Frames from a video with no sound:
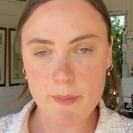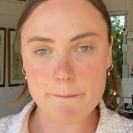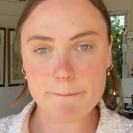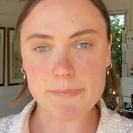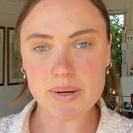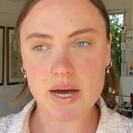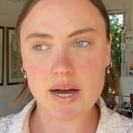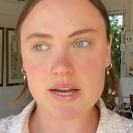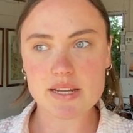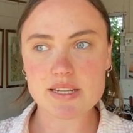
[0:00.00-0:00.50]

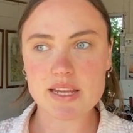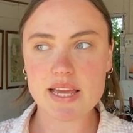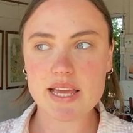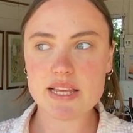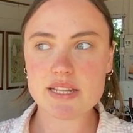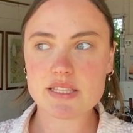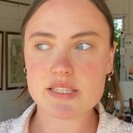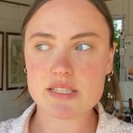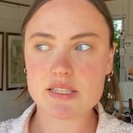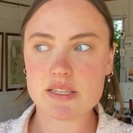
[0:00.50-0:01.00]
but
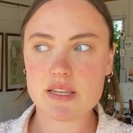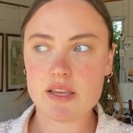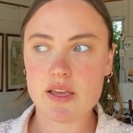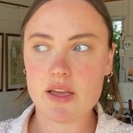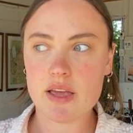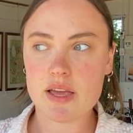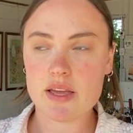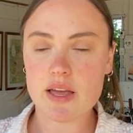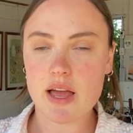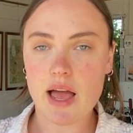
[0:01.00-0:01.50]
it's
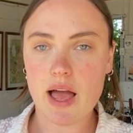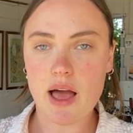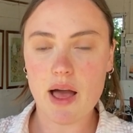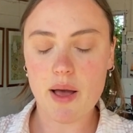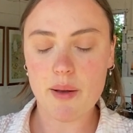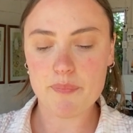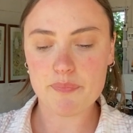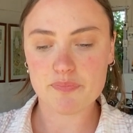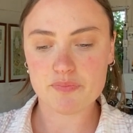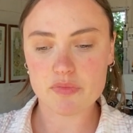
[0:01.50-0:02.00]

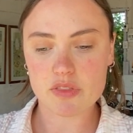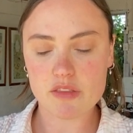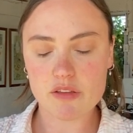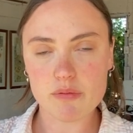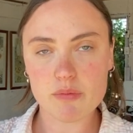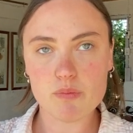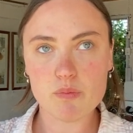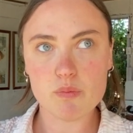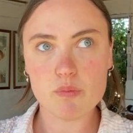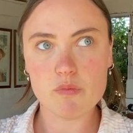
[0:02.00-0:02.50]

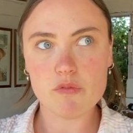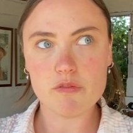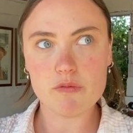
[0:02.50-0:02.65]
the